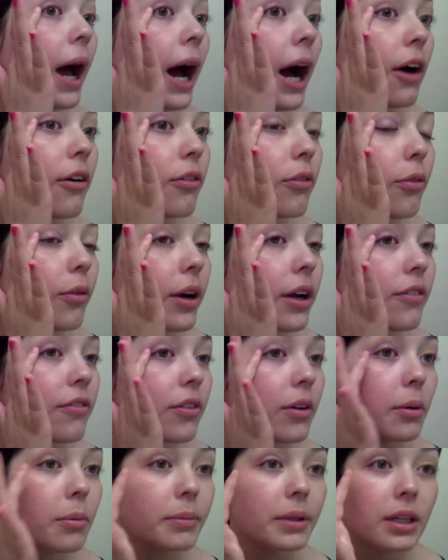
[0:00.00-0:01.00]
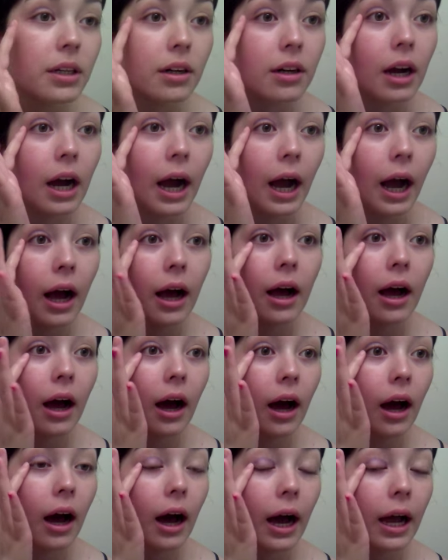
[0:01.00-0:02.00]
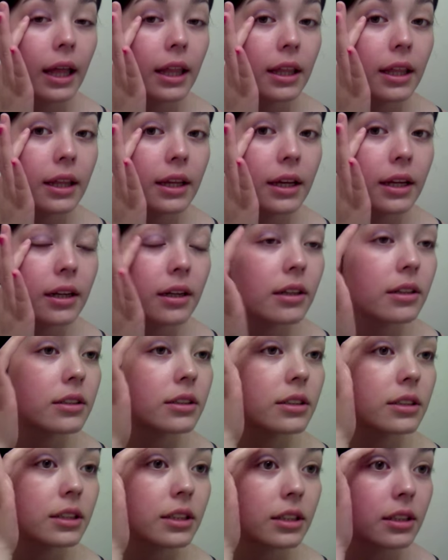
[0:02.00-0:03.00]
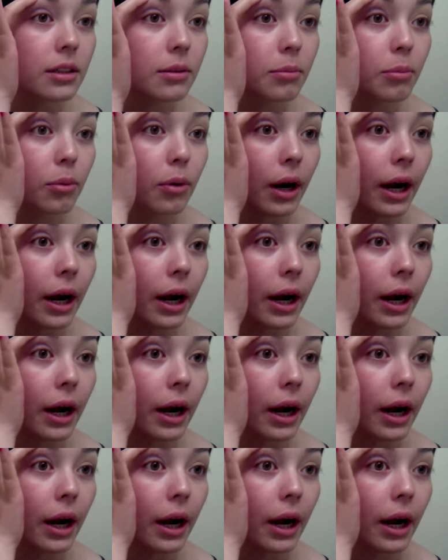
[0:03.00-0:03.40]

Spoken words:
halfway from your eyelid to your